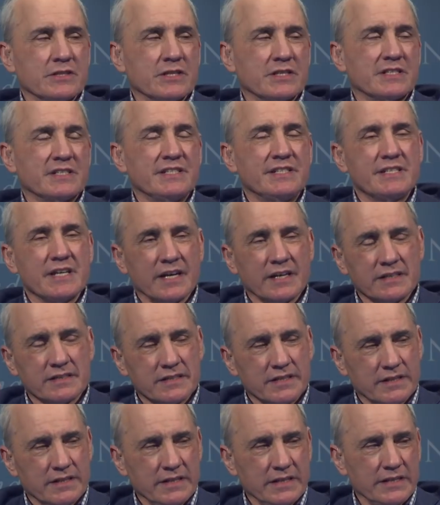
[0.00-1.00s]
just
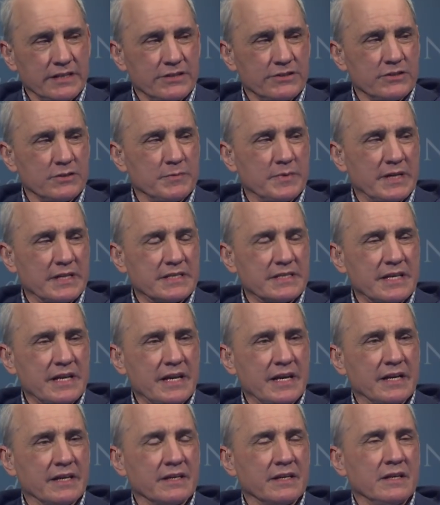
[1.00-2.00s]
ducked the issue by
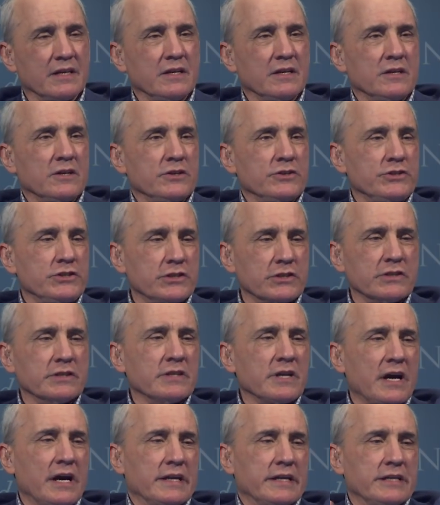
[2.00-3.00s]
saying, you're
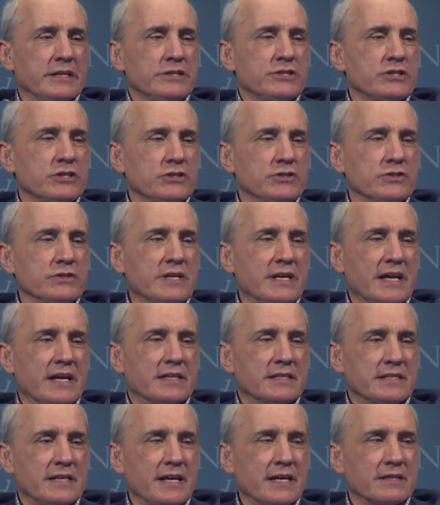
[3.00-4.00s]
not injured, you
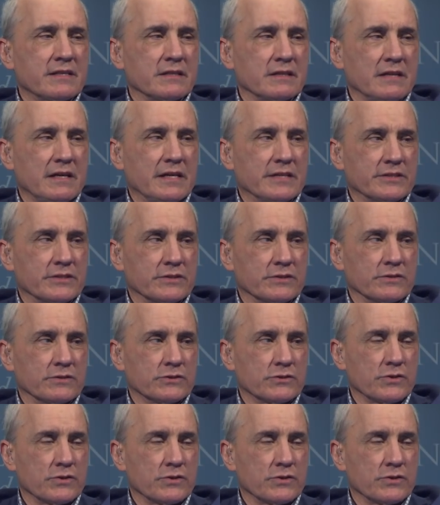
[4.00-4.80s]
can't take the lawsuit.